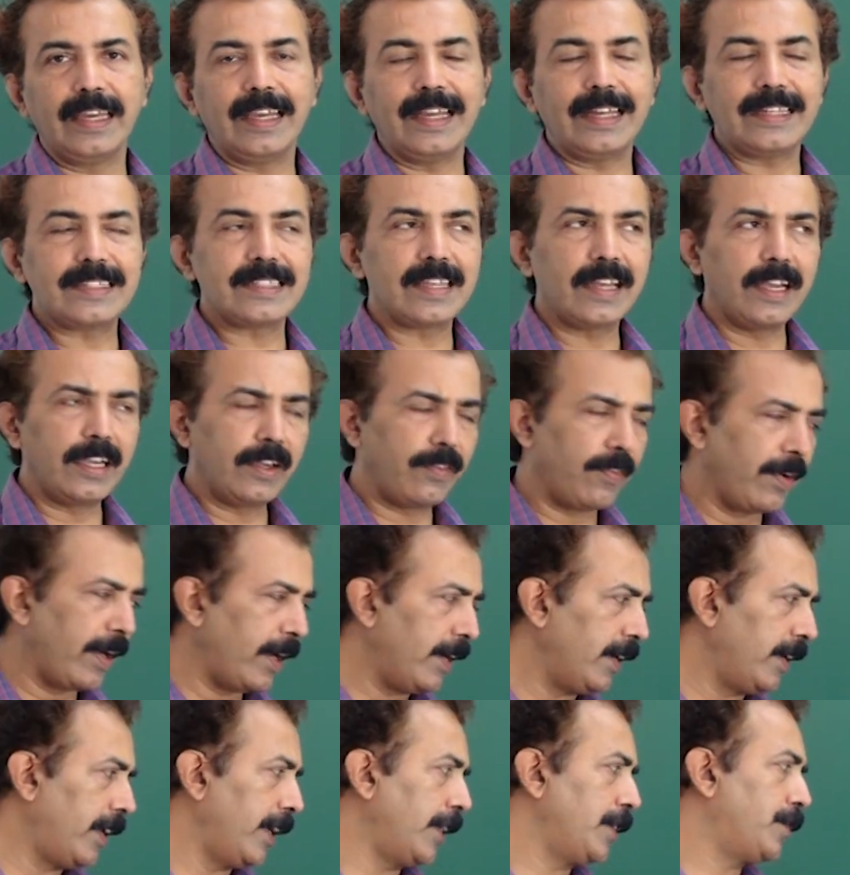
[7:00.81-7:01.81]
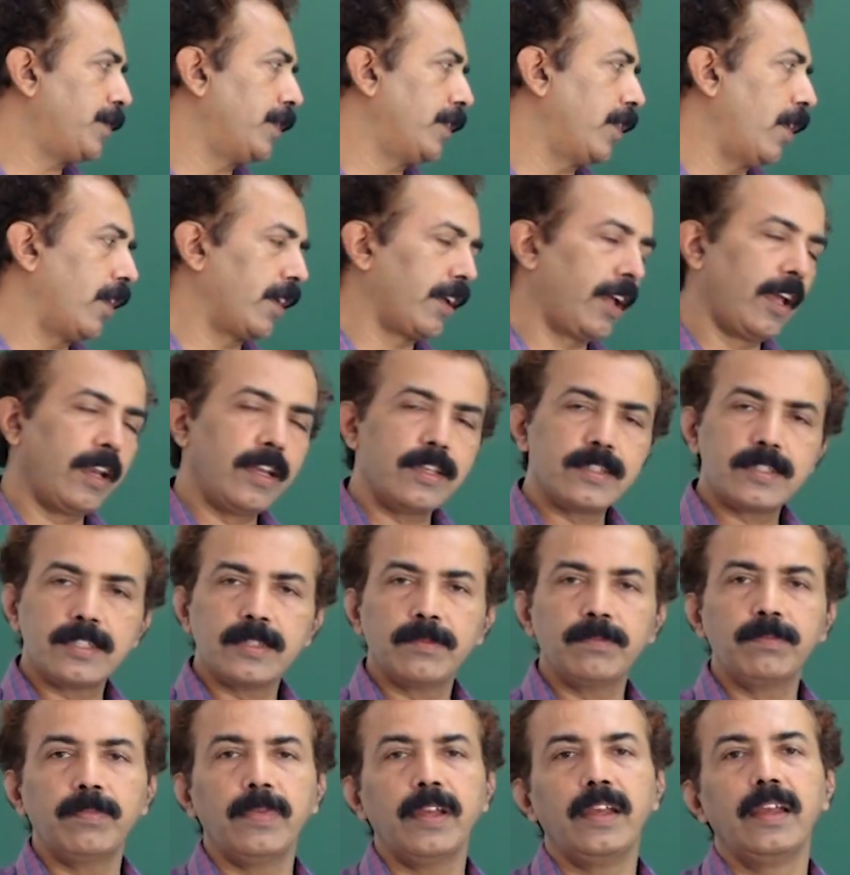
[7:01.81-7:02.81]
It's an advantage for the
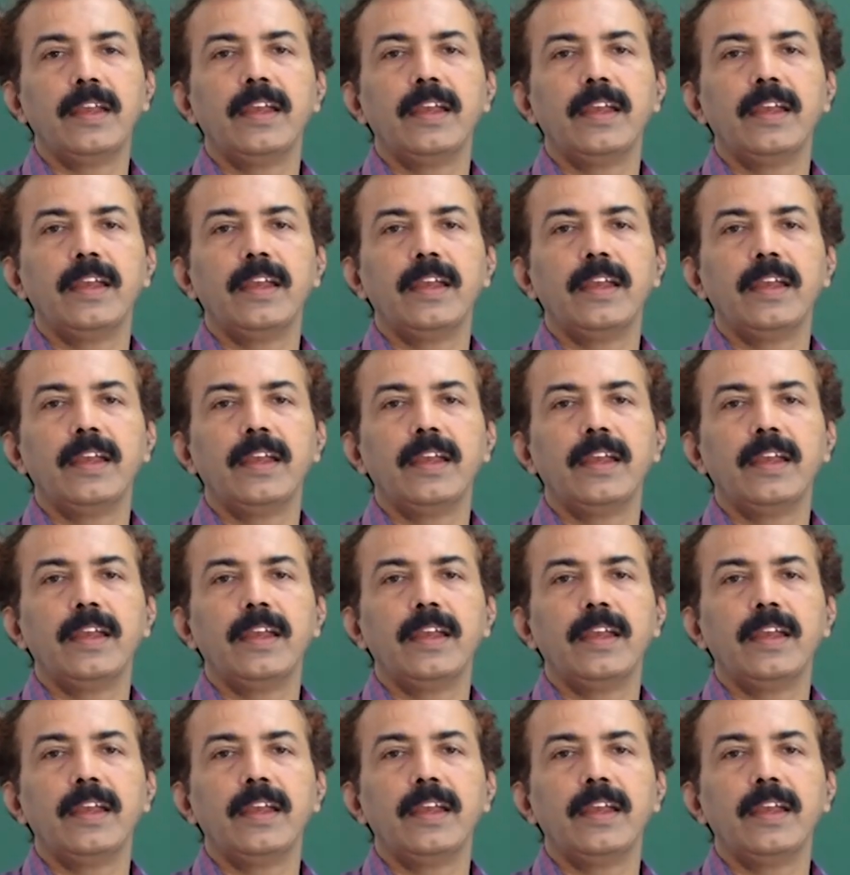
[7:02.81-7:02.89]
organism.